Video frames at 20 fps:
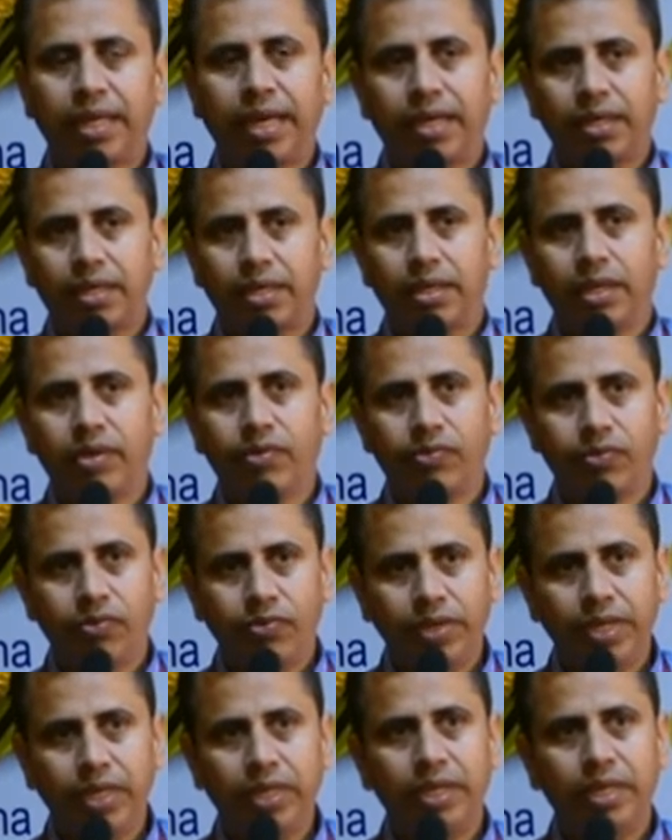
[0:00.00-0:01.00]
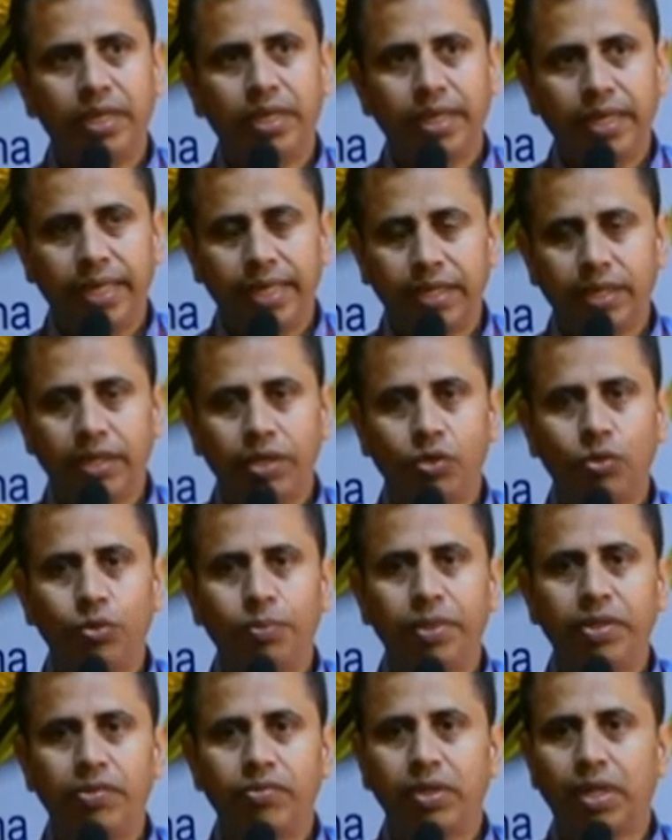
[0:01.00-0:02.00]
that if we intend to
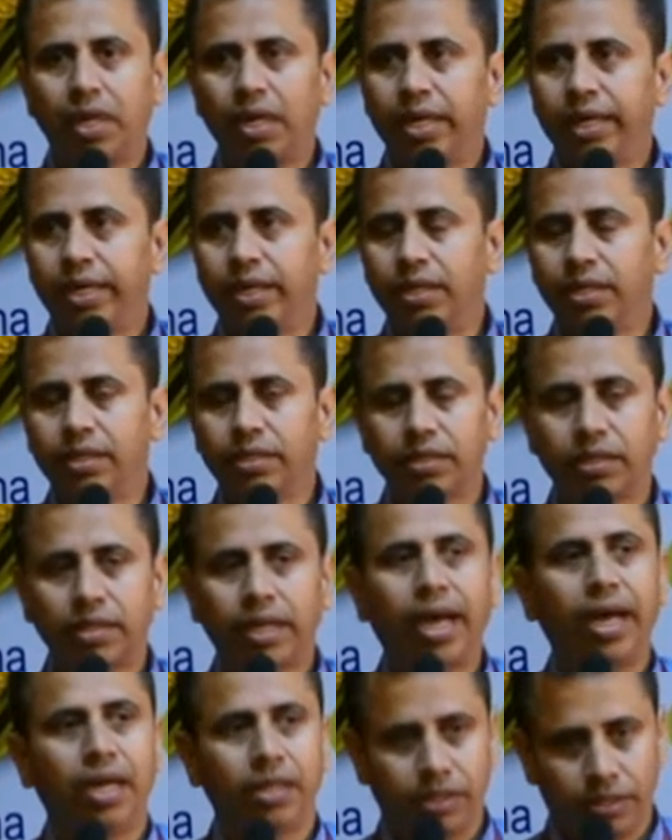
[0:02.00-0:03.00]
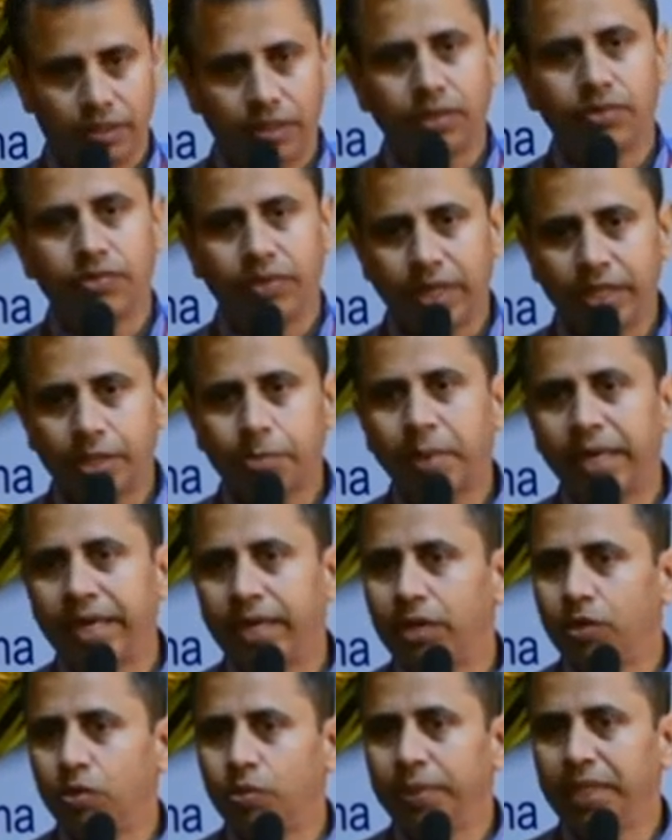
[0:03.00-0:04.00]
be world leaders, as we
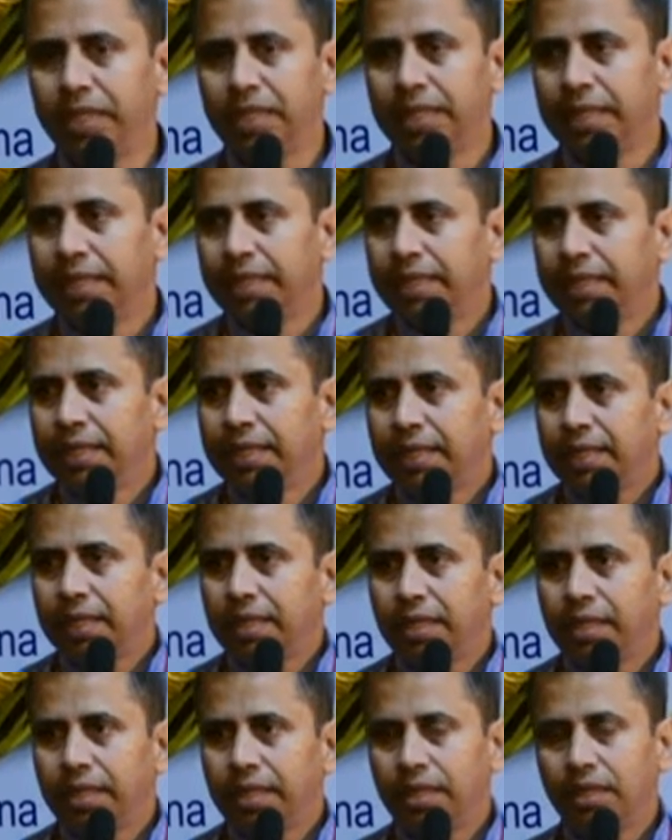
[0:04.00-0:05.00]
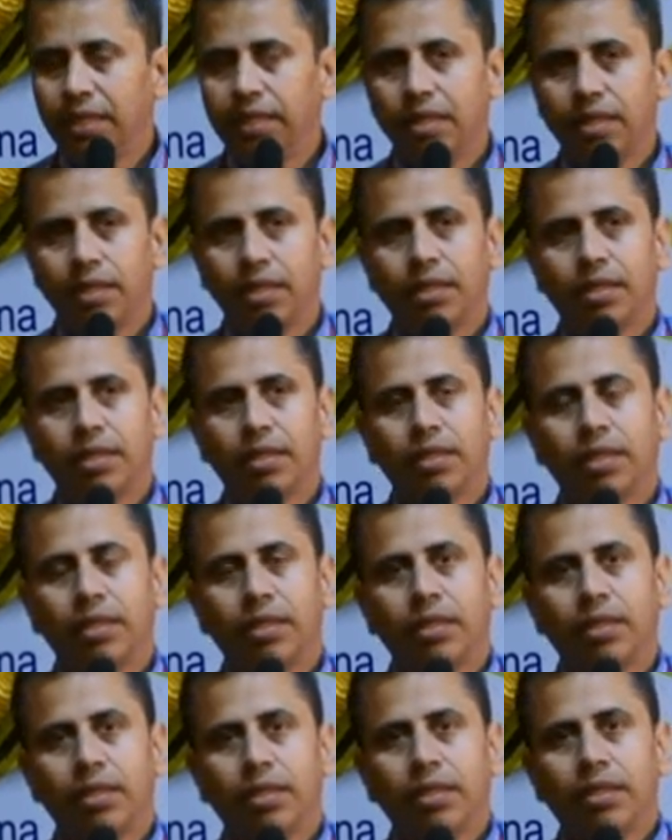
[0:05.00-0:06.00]
aspire to be, then
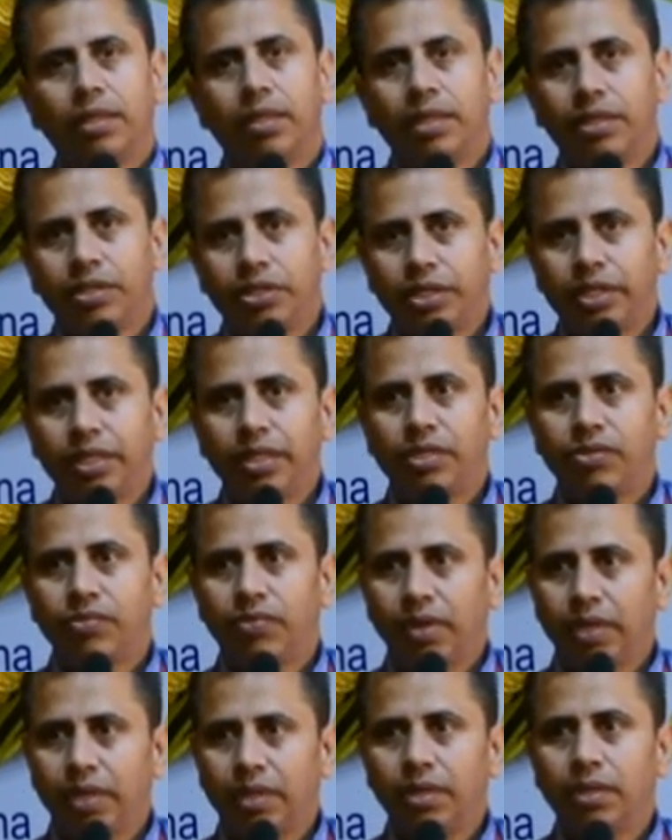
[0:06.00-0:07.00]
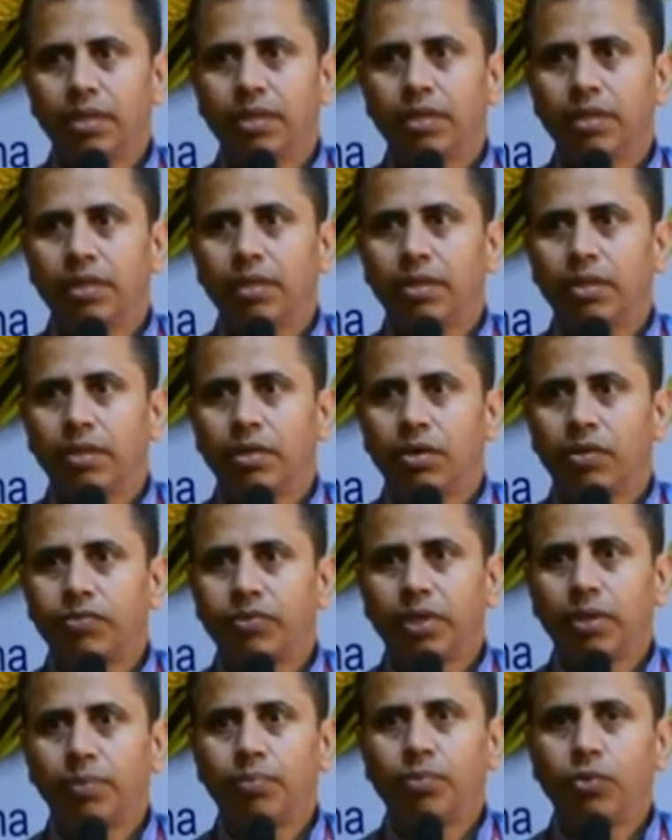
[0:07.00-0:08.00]
history is one of
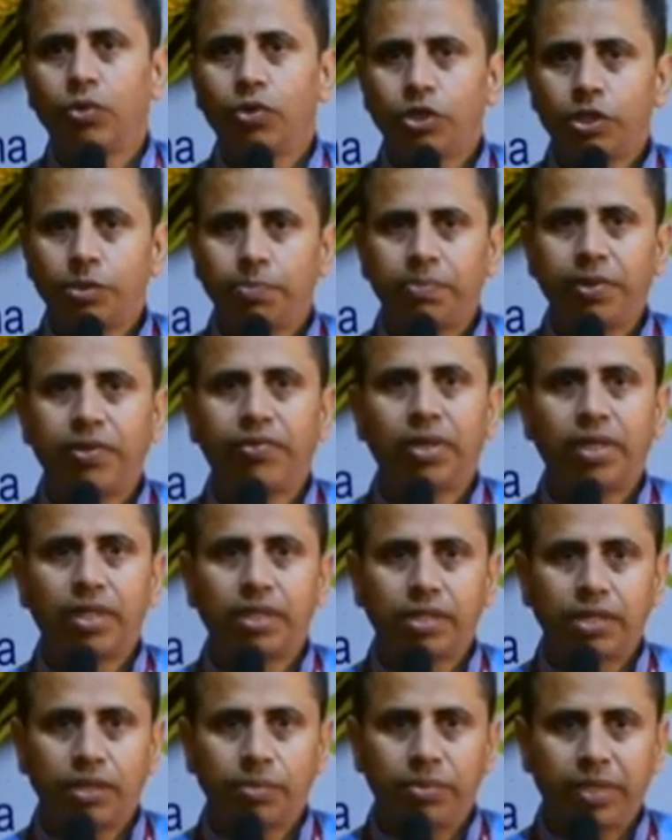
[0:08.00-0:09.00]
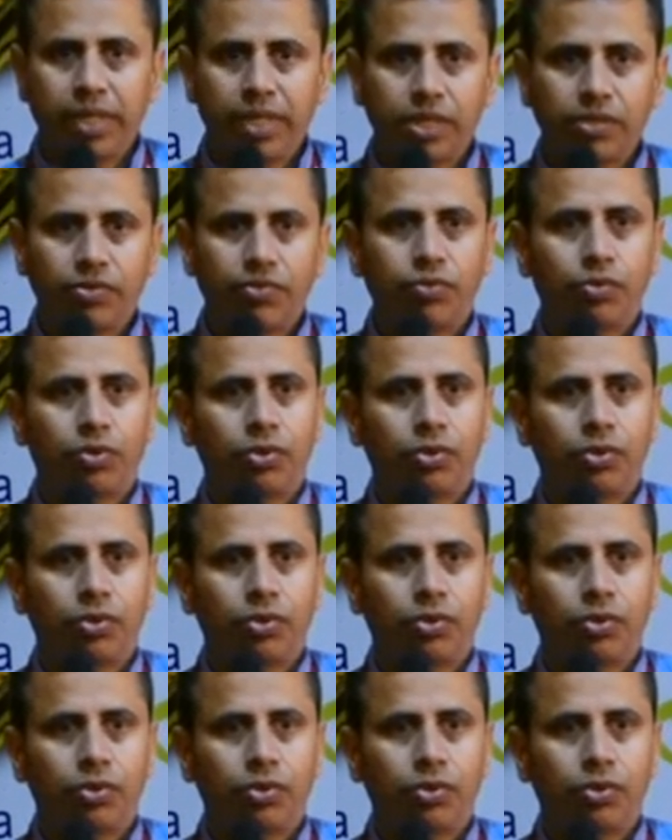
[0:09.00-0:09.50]
the most pivotal subjects